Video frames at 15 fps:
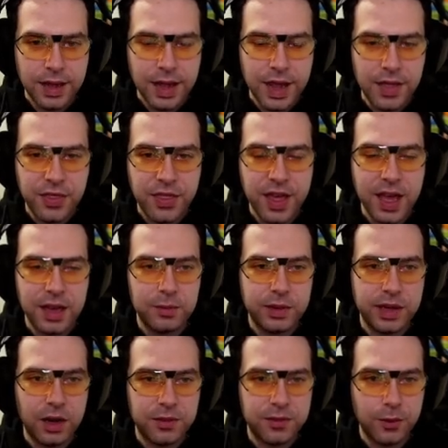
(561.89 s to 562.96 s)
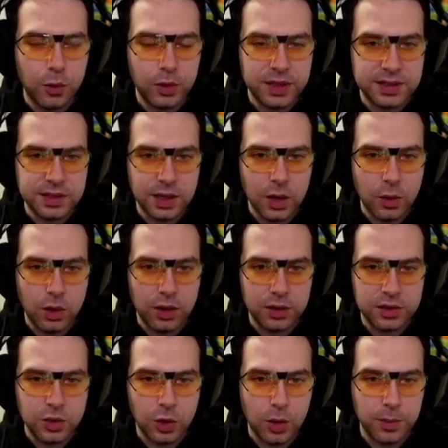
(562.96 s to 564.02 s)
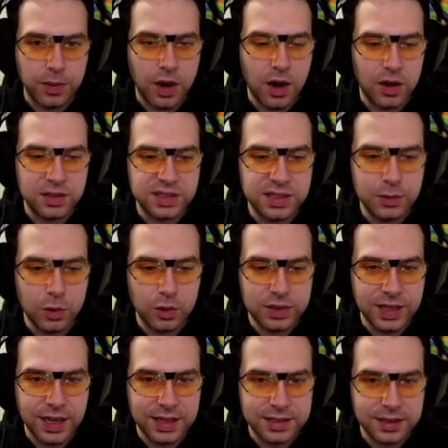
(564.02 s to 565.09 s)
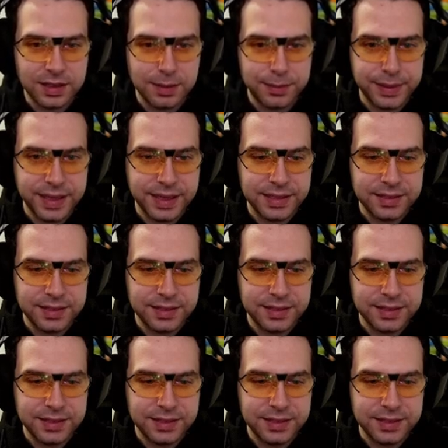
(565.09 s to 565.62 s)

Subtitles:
And then we are focusing our top R0 title a bit.